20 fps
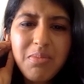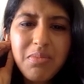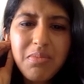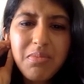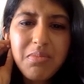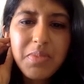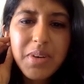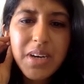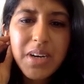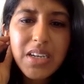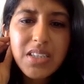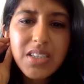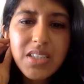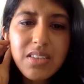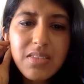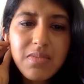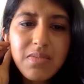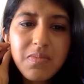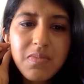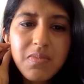But,
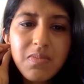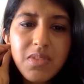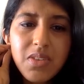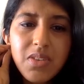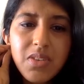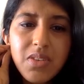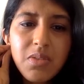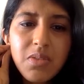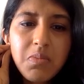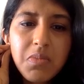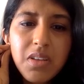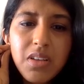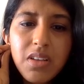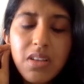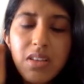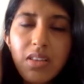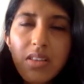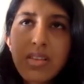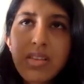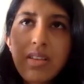
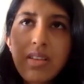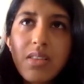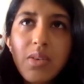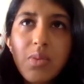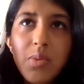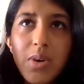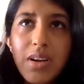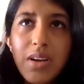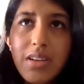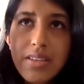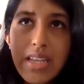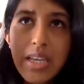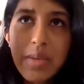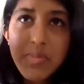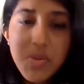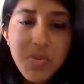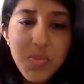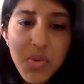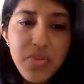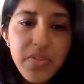the world
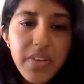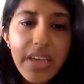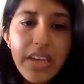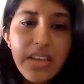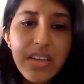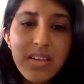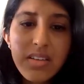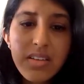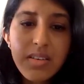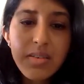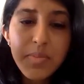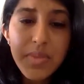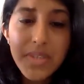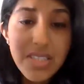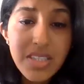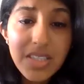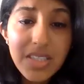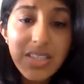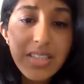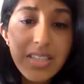keeps moving.
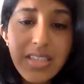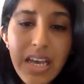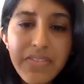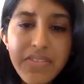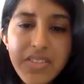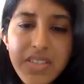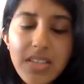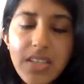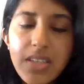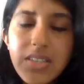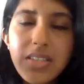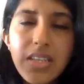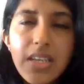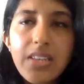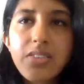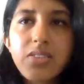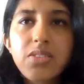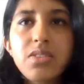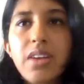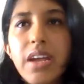Businesses have to
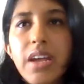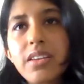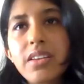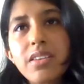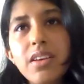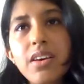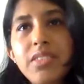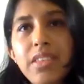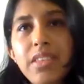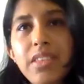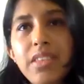sustain. So right now they're